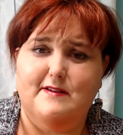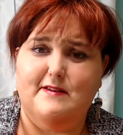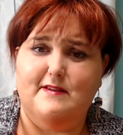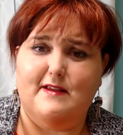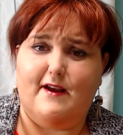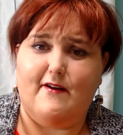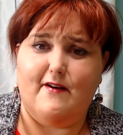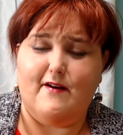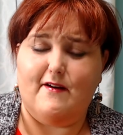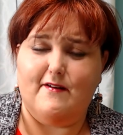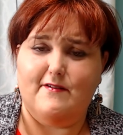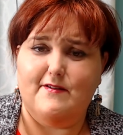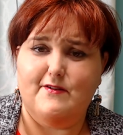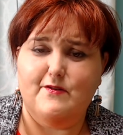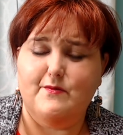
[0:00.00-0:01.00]
there
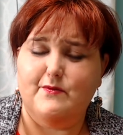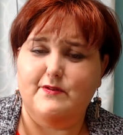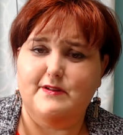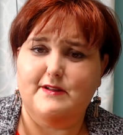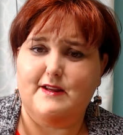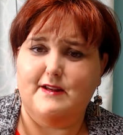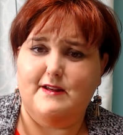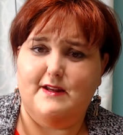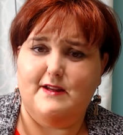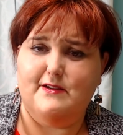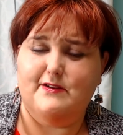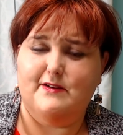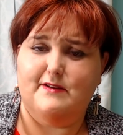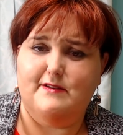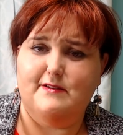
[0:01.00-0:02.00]
are numerous
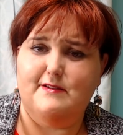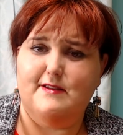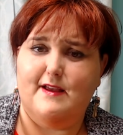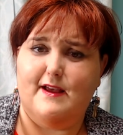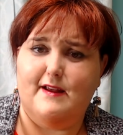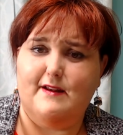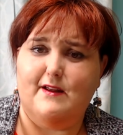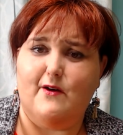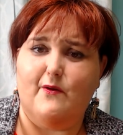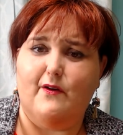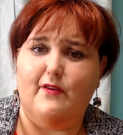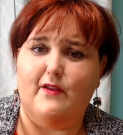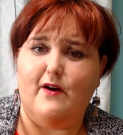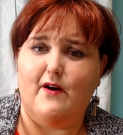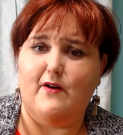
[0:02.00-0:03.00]
conditions that go
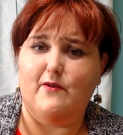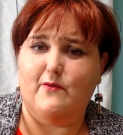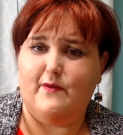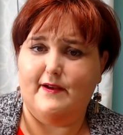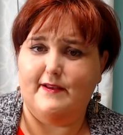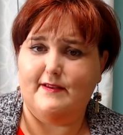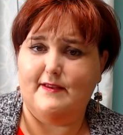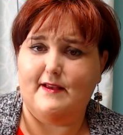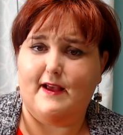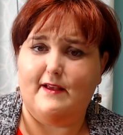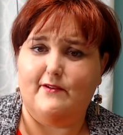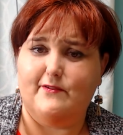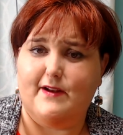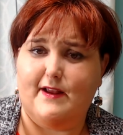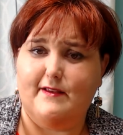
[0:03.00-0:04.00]
along with
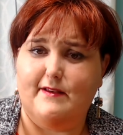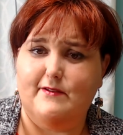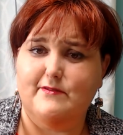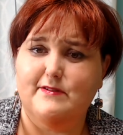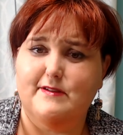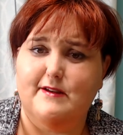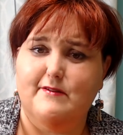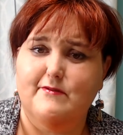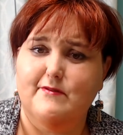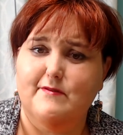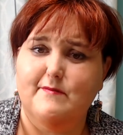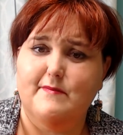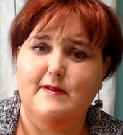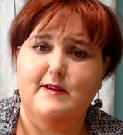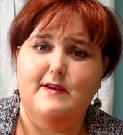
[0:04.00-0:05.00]
Ehlers Danlos
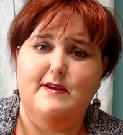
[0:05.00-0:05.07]
syndrome,